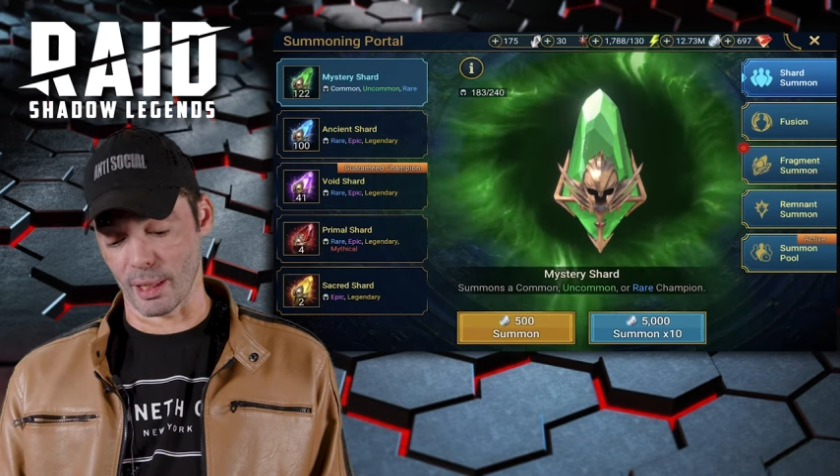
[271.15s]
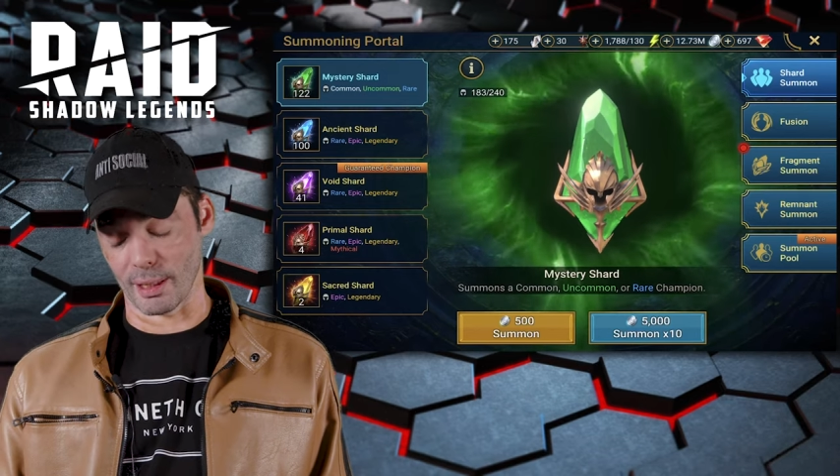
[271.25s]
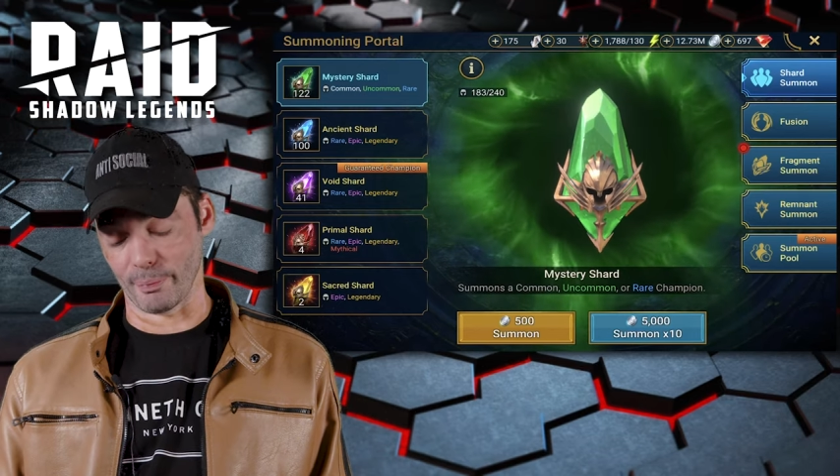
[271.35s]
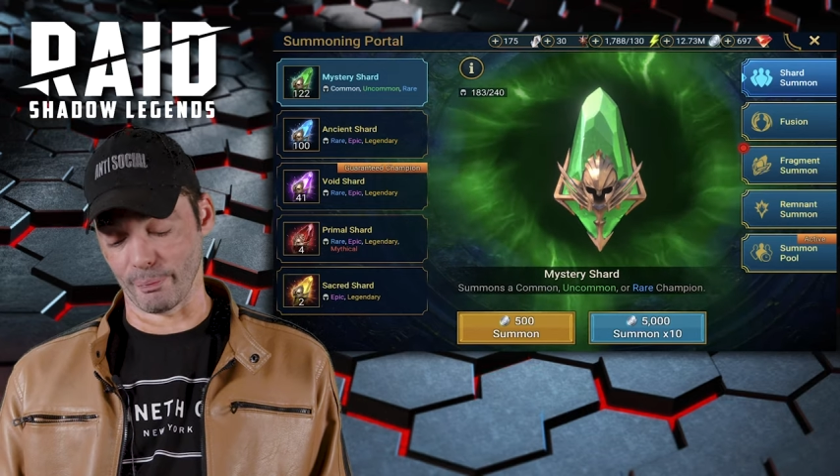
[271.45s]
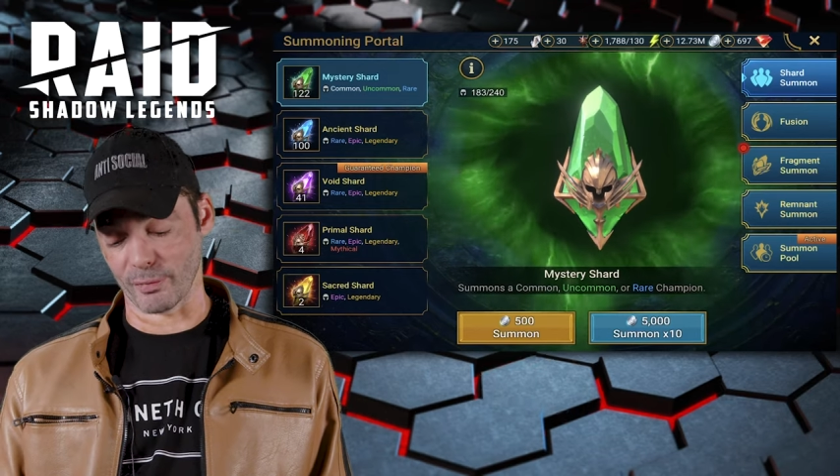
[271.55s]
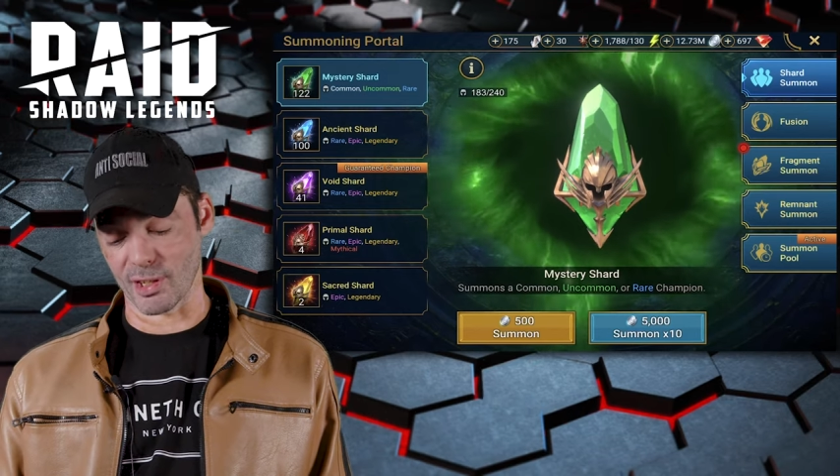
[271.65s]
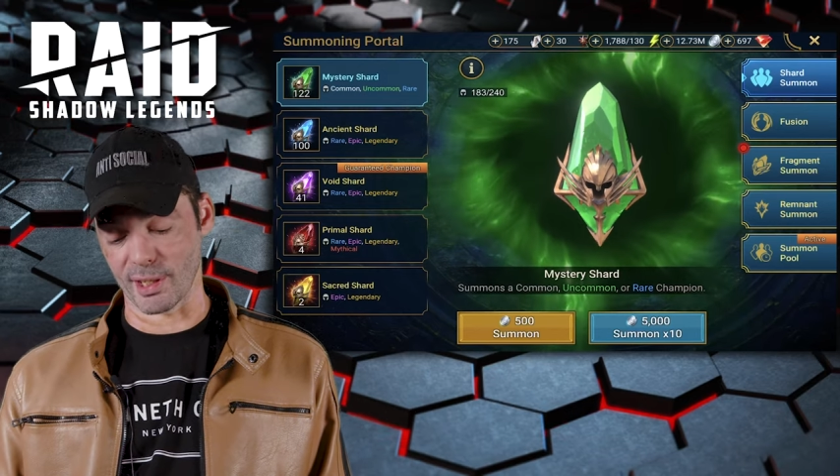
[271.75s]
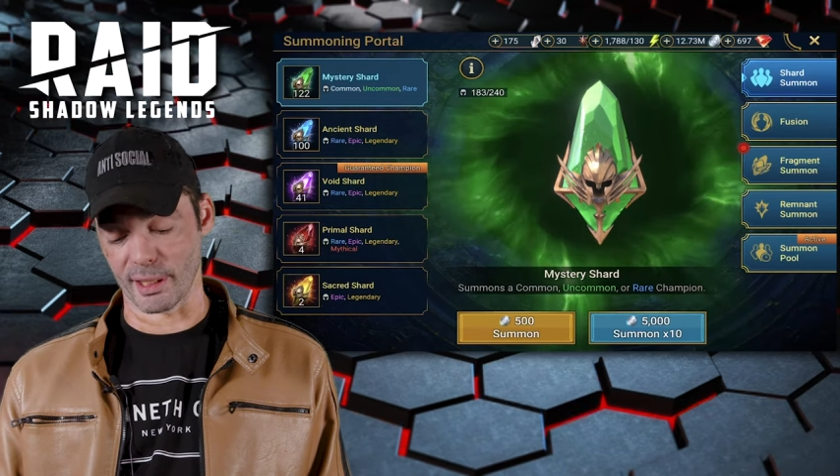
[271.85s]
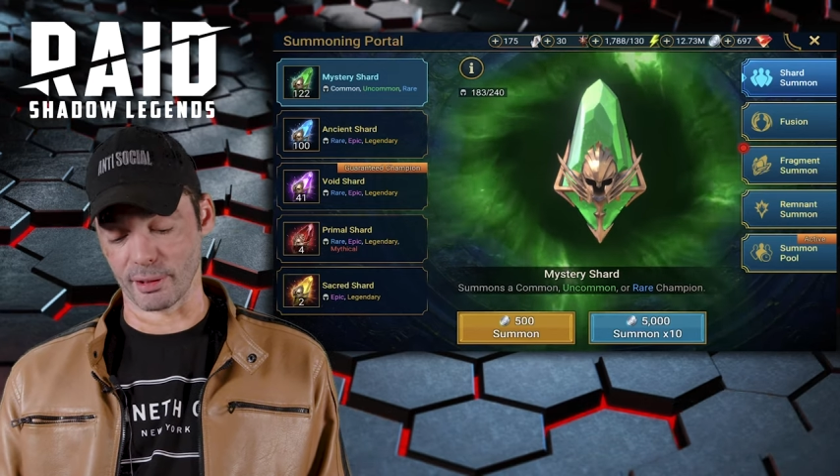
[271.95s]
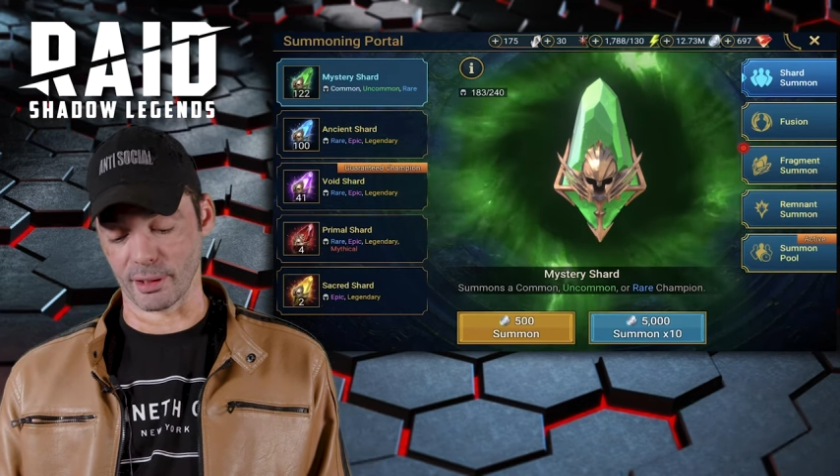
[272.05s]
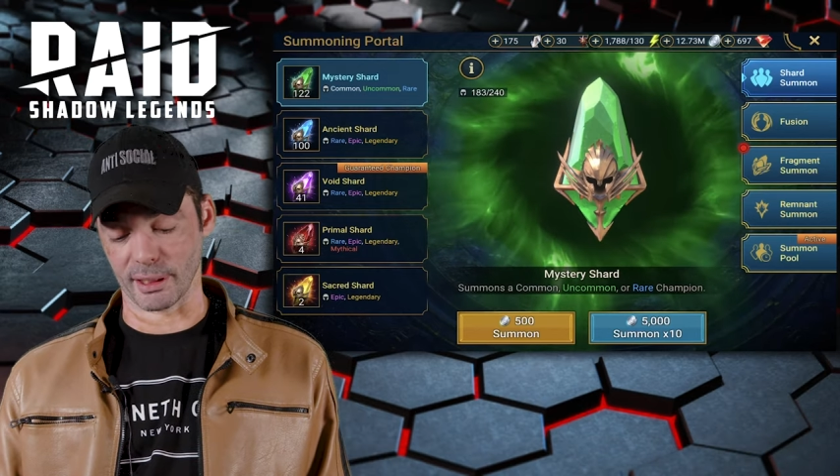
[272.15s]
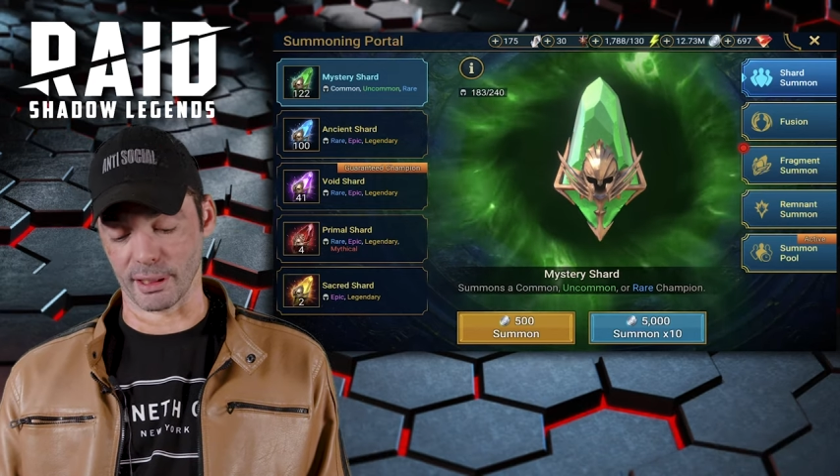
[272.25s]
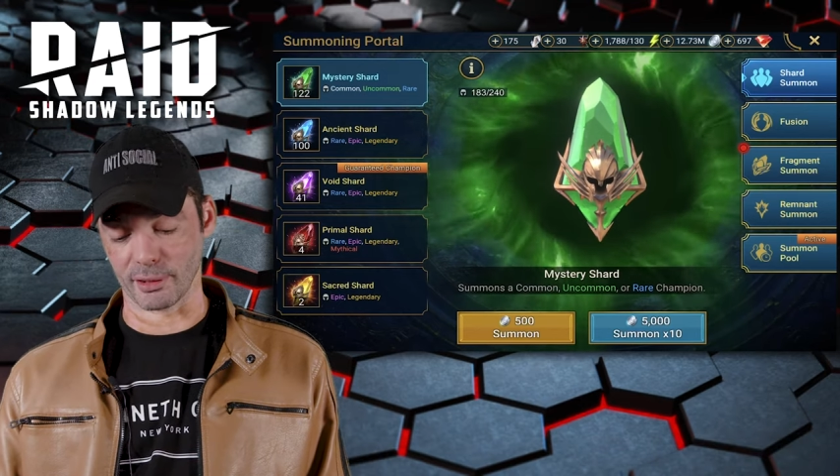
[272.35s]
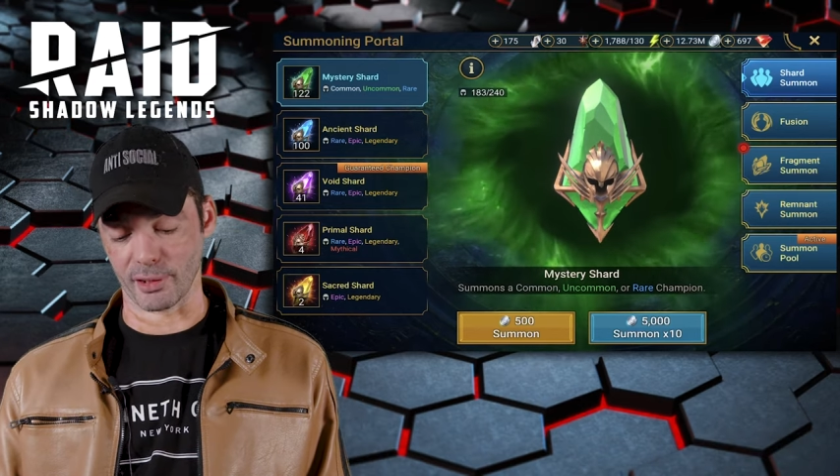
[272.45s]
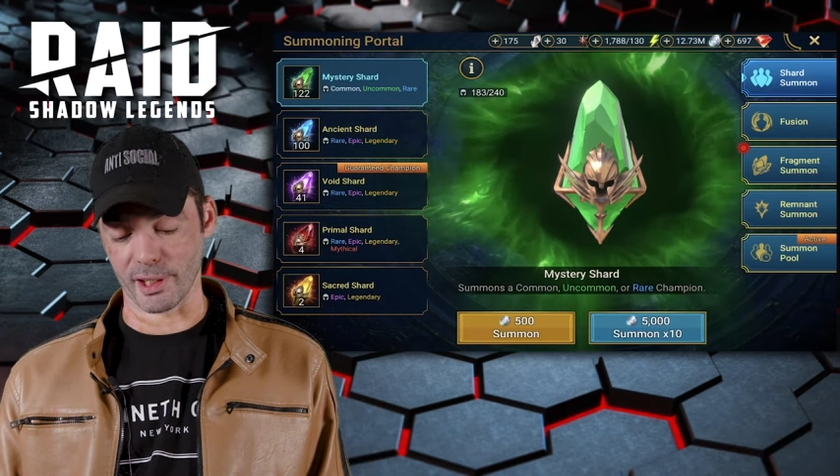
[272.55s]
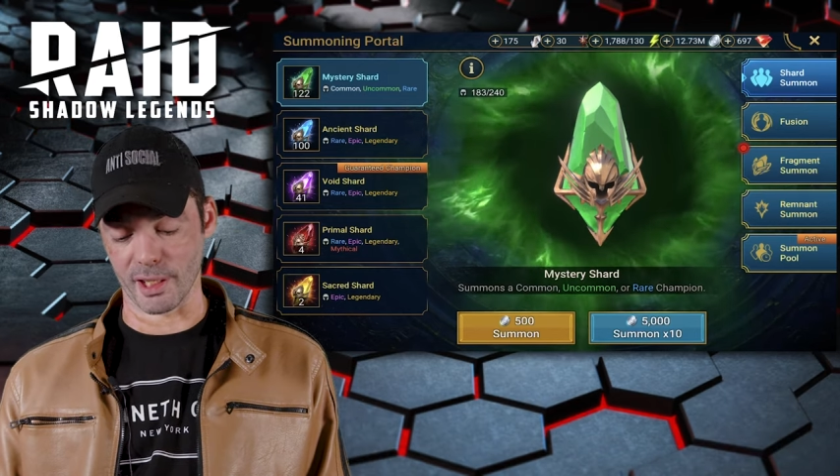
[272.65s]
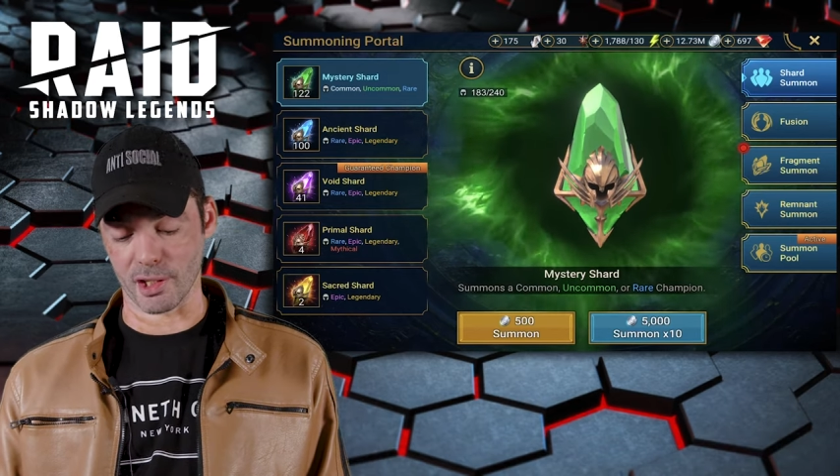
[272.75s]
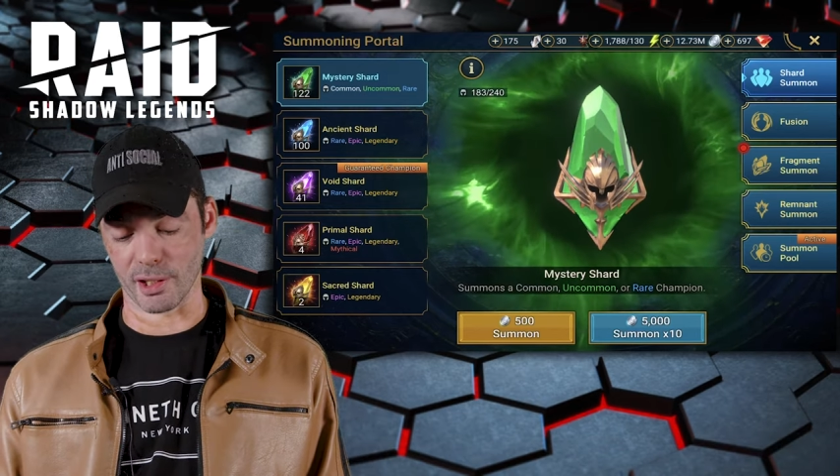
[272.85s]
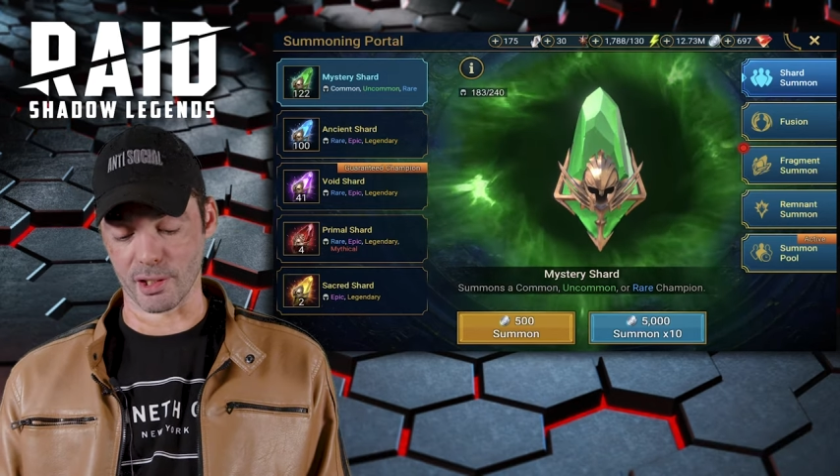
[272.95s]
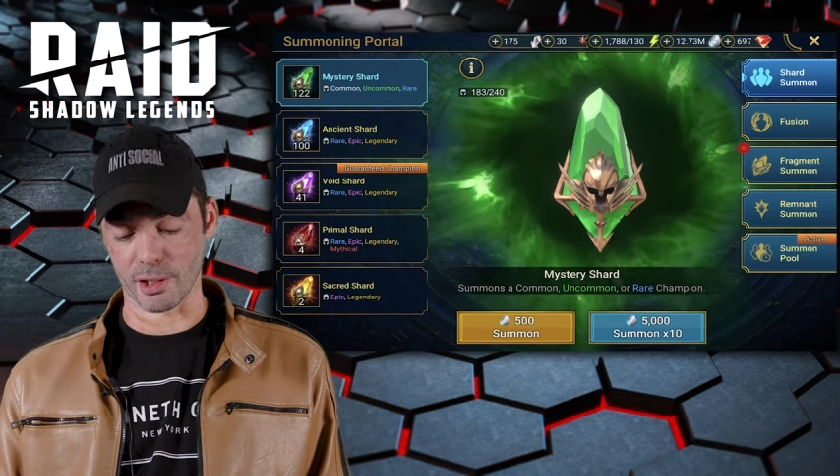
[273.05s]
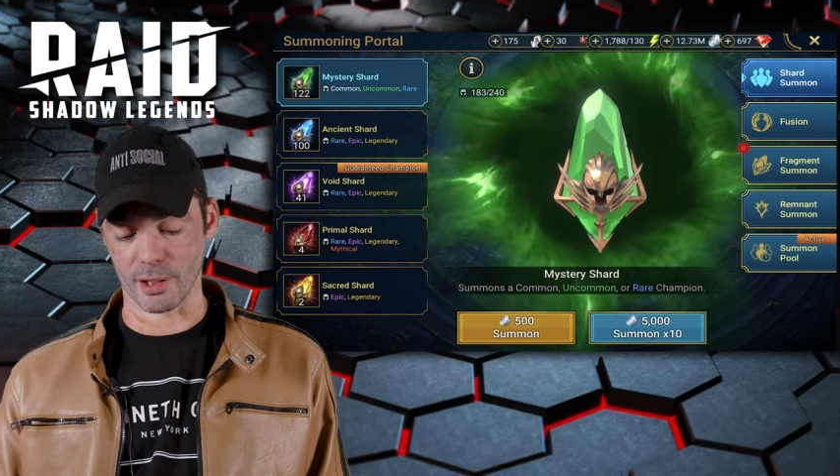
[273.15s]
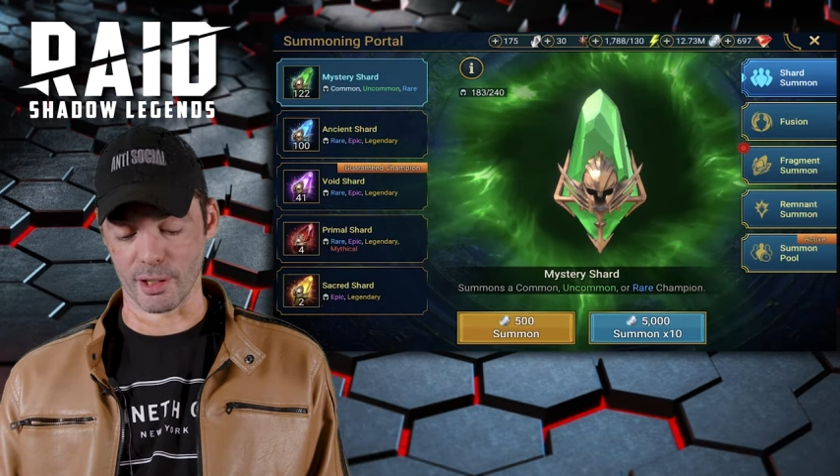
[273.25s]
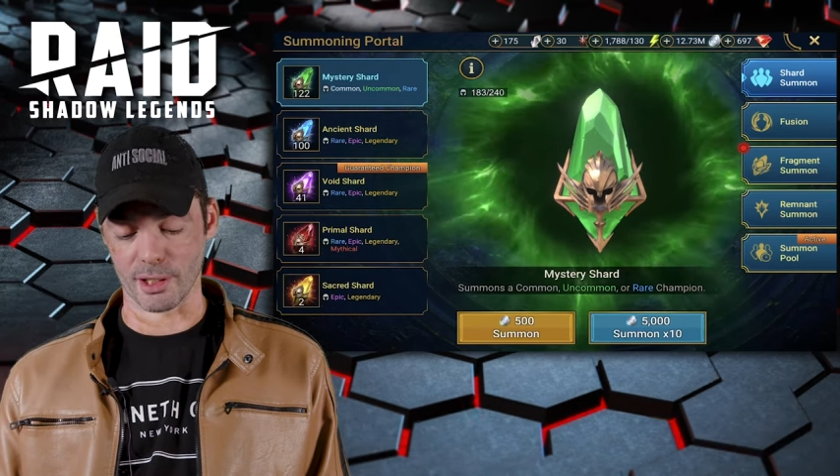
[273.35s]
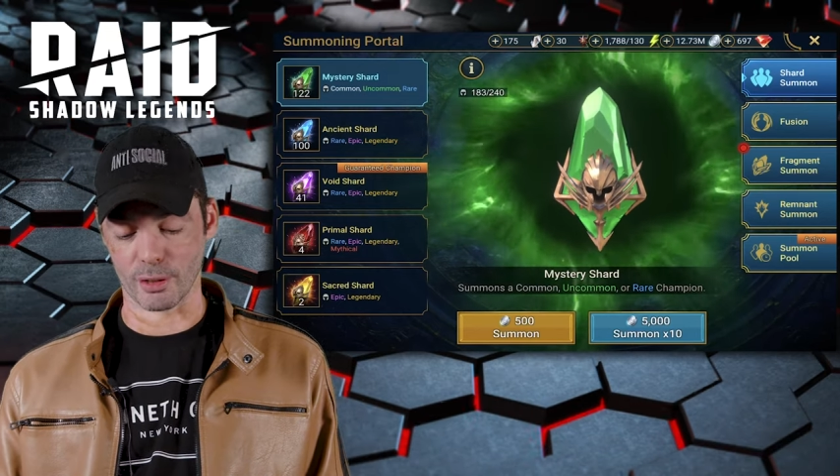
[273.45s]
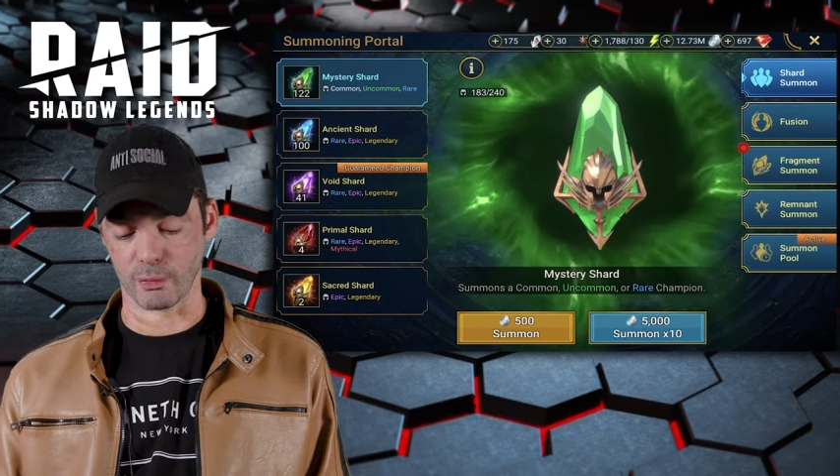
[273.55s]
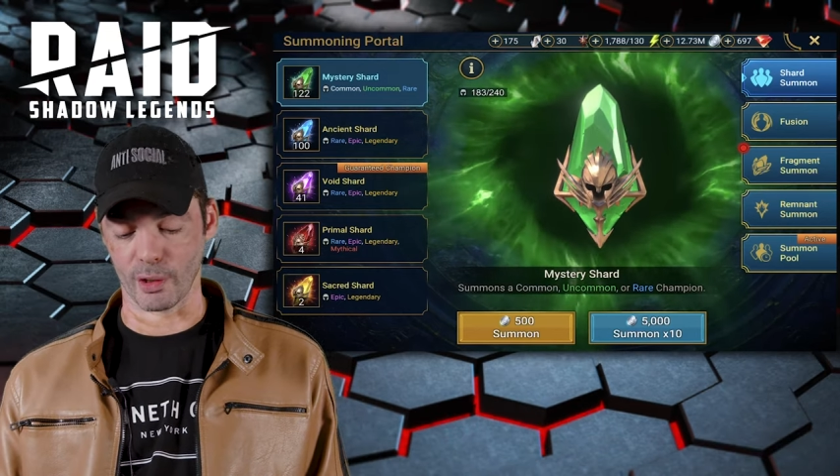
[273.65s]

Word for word: I'm sitting on 100 ancient shards,